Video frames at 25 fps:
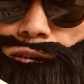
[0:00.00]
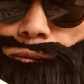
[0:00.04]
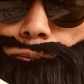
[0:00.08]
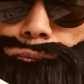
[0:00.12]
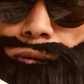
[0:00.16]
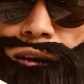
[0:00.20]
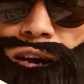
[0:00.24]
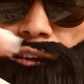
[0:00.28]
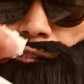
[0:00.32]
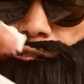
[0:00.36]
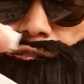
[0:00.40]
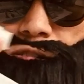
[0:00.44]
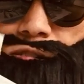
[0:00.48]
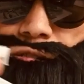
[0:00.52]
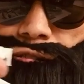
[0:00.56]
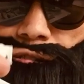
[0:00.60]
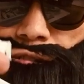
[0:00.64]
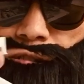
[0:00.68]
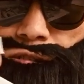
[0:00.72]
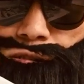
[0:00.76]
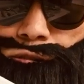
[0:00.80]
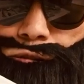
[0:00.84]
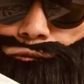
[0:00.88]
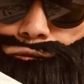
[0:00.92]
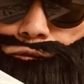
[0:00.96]
match
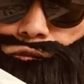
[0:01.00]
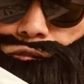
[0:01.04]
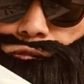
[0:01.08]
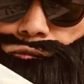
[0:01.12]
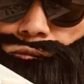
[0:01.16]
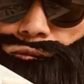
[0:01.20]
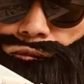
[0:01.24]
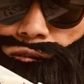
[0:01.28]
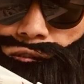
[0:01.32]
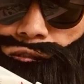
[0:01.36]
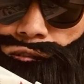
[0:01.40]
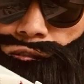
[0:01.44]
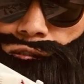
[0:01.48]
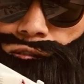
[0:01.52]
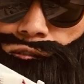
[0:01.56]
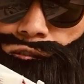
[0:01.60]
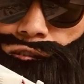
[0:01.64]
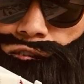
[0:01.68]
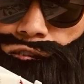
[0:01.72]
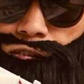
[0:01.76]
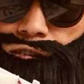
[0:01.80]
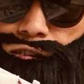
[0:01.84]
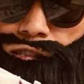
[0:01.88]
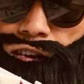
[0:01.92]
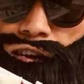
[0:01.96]

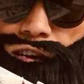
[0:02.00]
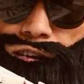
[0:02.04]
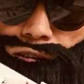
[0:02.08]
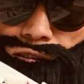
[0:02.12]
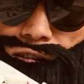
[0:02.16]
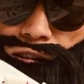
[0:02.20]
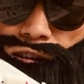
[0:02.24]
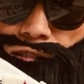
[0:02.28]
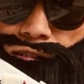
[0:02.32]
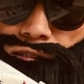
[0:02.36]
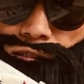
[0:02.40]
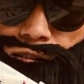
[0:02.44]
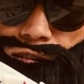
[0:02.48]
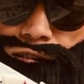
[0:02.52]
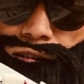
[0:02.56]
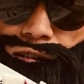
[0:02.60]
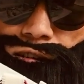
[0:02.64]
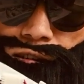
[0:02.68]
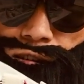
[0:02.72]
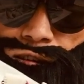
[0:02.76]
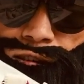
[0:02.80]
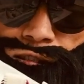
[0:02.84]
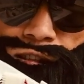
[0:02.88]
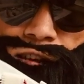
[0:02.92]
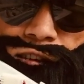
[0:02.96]
this connector and
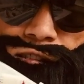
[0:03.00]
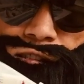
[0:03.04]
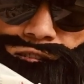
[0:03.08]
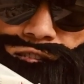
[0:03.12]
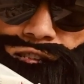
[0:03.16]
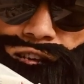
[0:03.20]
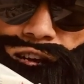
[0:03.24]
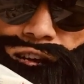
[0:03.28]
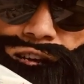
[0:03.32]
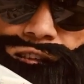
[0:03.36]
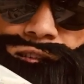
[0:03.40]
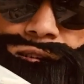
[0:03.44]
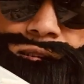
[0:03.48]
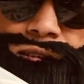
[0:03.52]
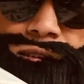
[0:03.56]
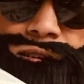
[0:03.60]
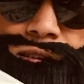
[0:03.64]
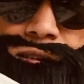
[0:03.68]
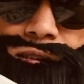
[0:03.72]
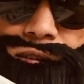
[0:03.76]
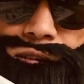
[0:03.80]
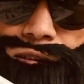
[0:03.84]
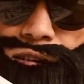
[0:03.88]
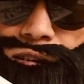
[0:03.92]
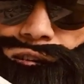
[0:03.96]
another side,
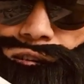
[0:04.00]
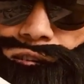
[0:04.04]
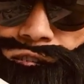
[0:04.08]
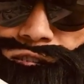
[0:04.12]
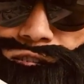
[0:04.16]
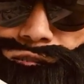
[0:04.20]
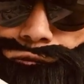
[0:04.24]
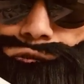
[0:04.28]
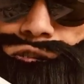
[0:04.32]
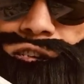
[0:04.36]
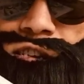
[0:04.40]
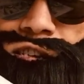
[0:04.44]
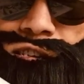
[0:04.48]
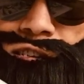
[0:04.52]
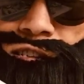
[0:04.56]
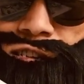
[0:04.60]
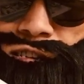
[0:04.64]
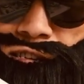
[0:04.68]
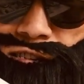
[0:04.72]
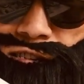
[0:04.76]
okay, it's really